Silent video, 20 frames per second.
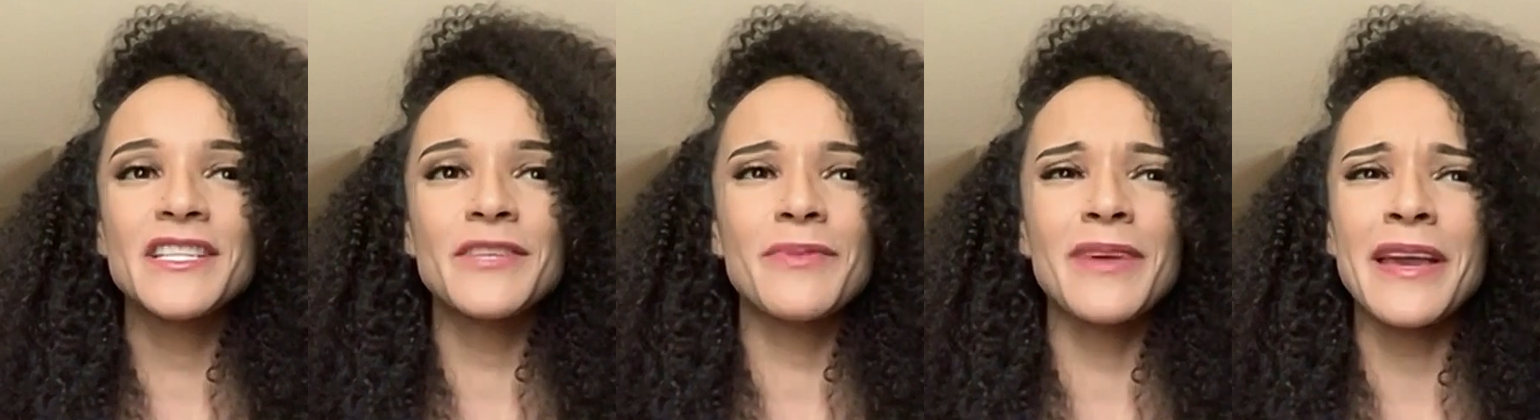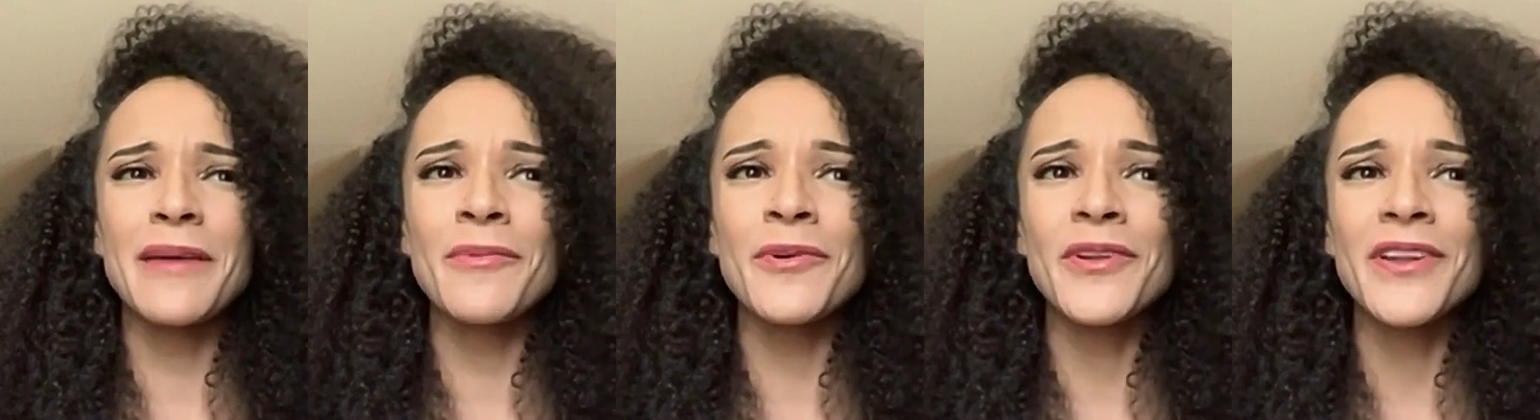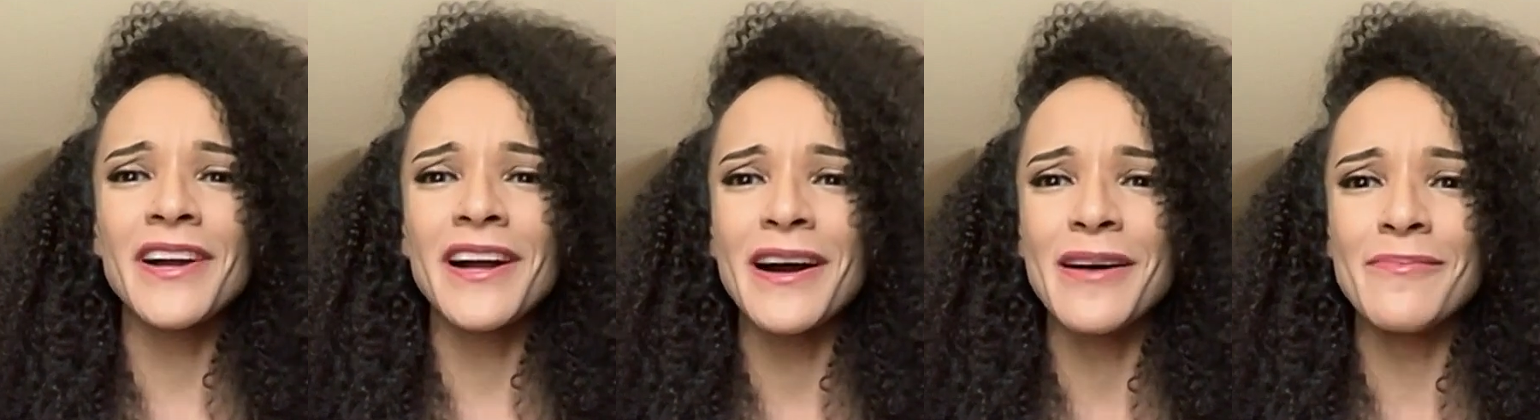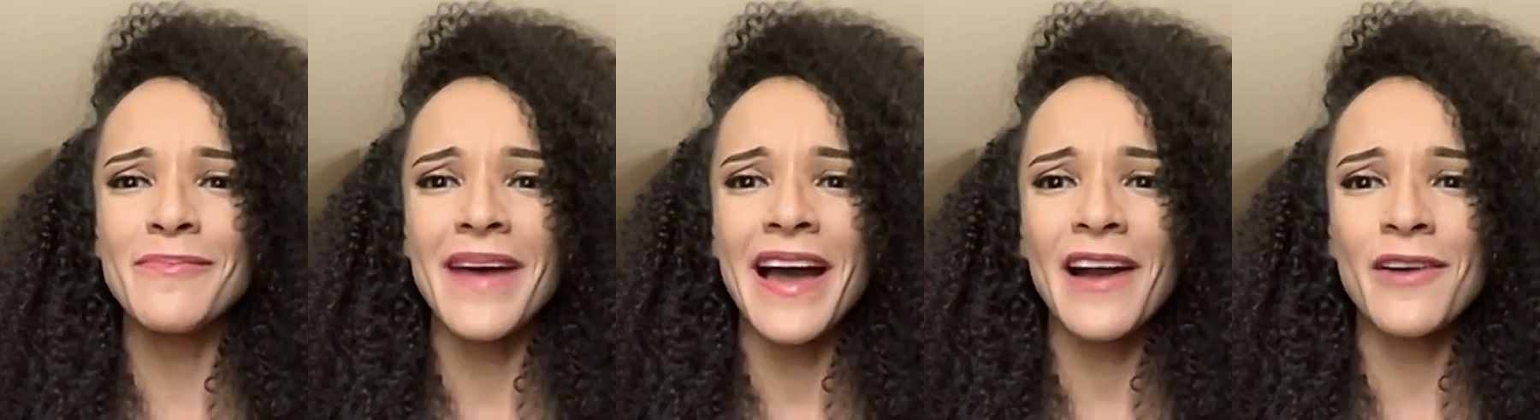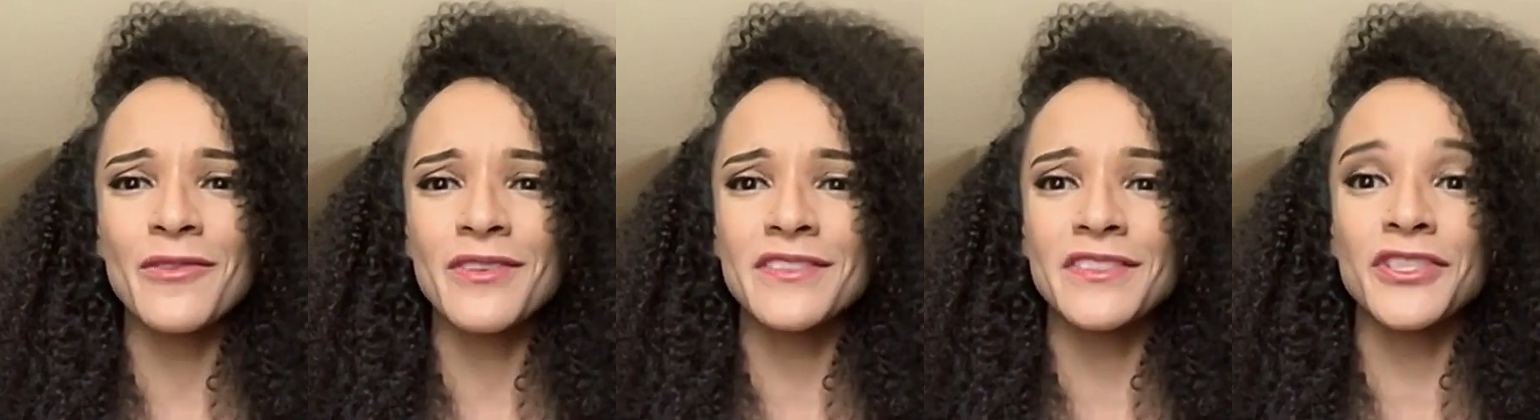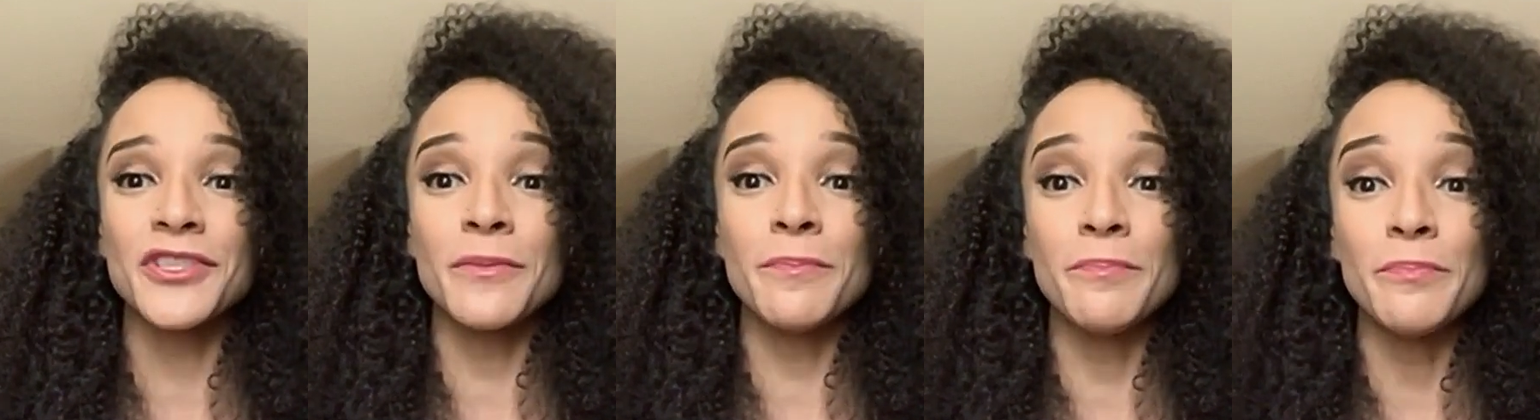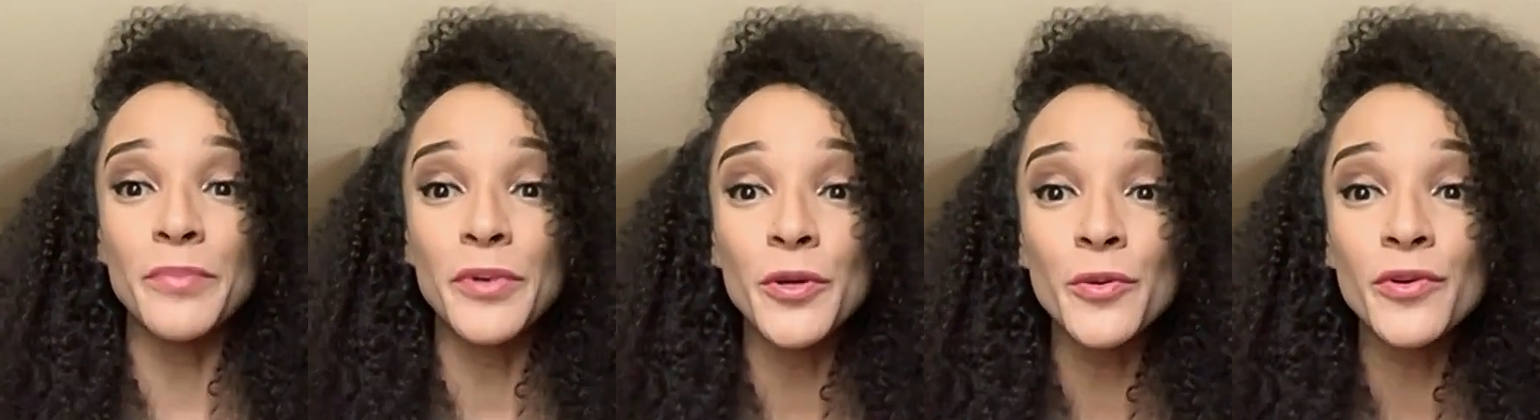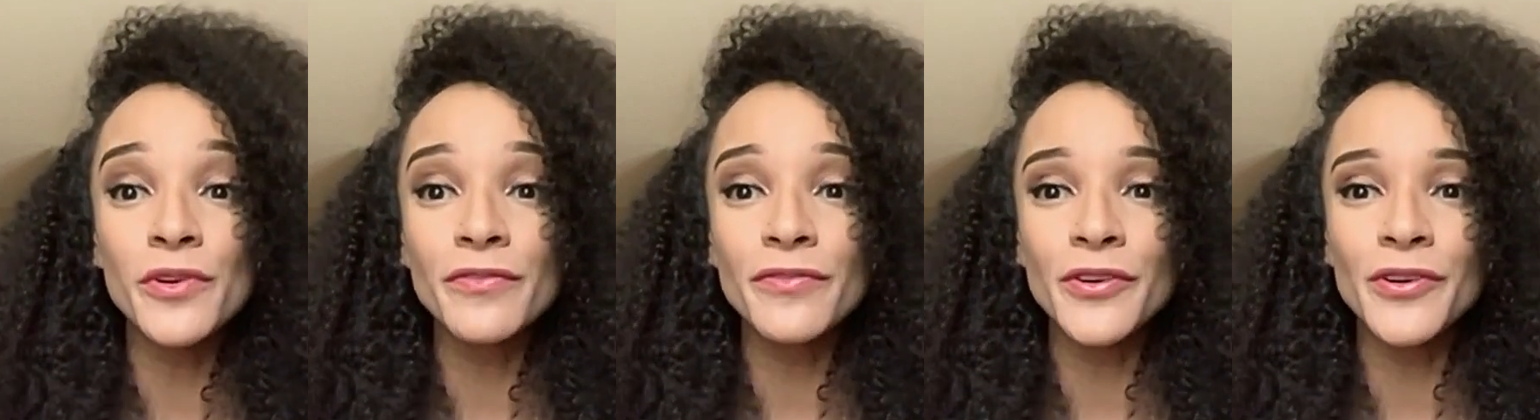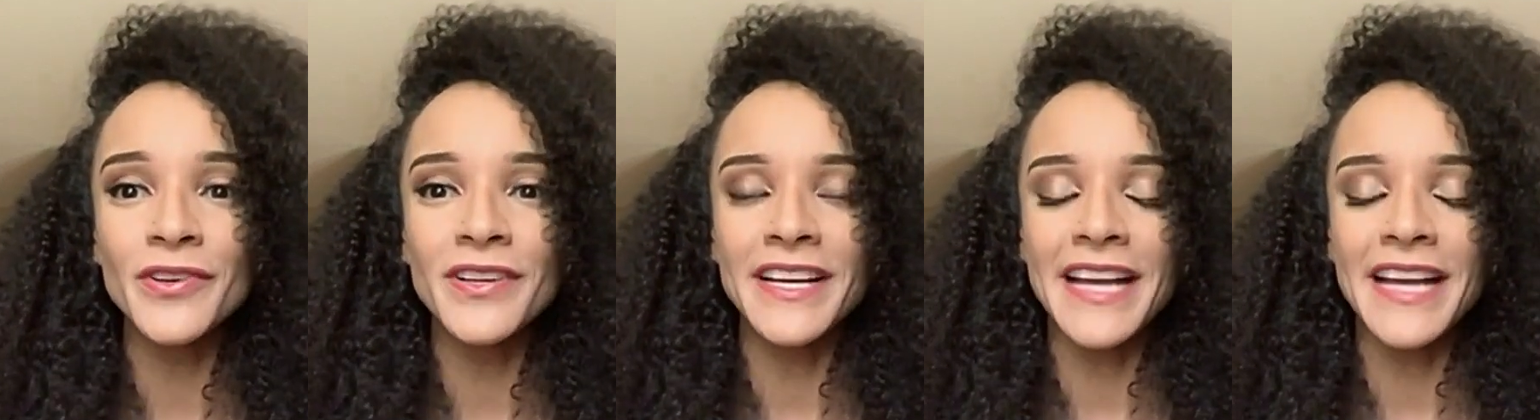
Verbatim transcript: to be able to come back with such a beautiful